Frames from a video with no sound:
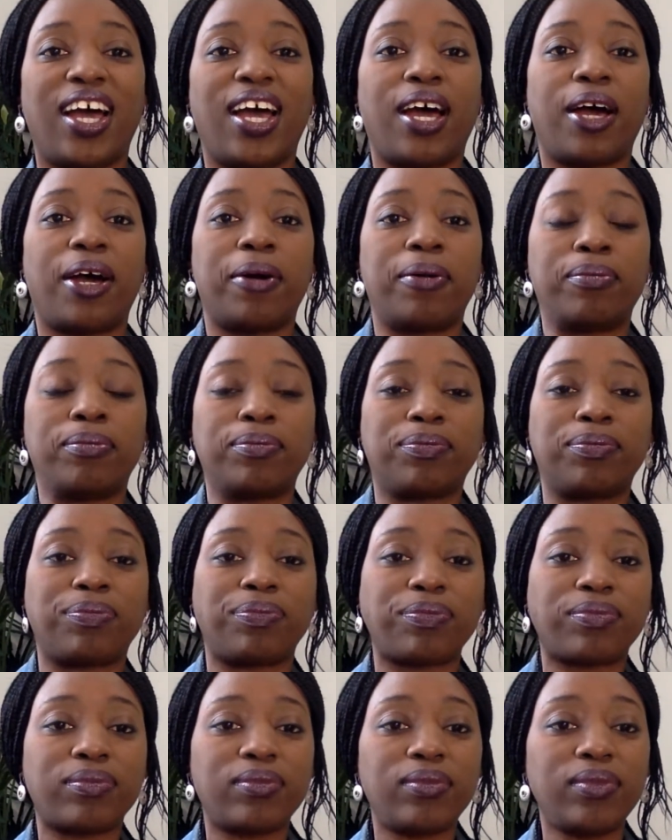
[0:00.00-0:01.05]
And
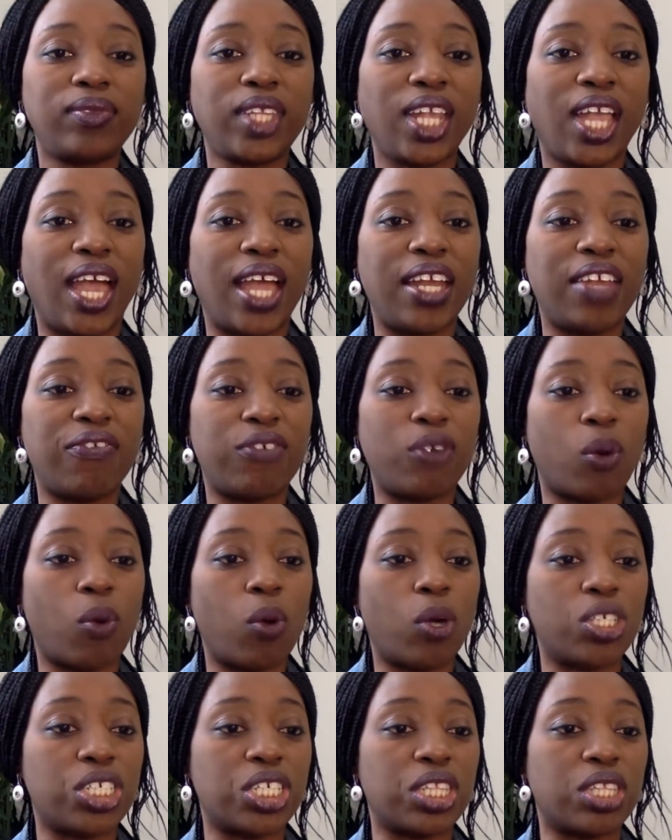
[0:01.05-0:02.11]
if you're
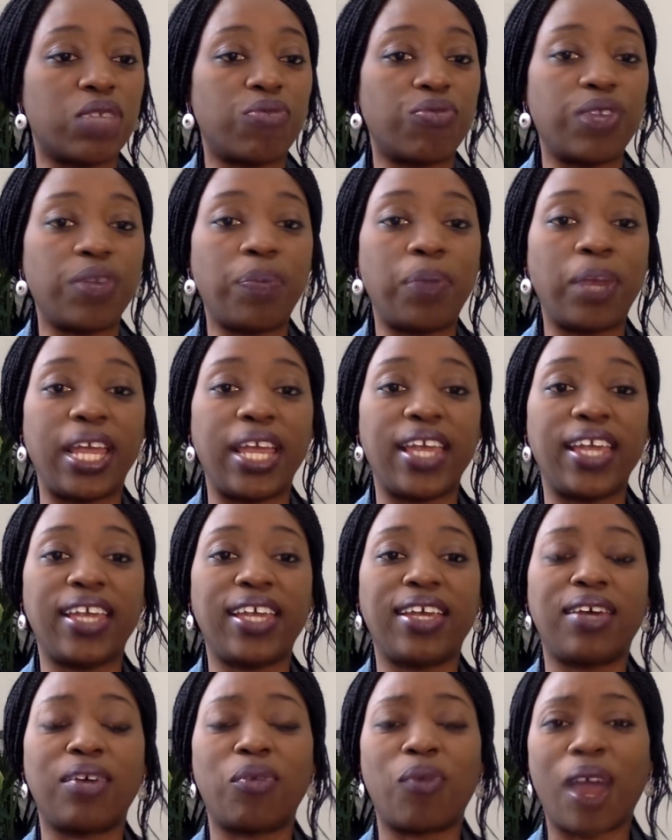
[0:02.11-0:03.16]
watching the
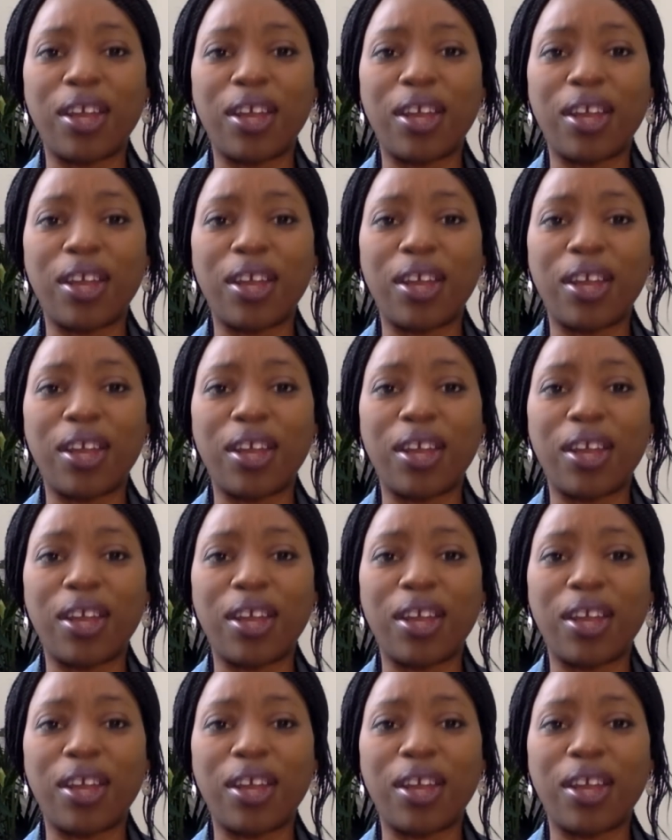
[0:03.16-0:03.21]
replay,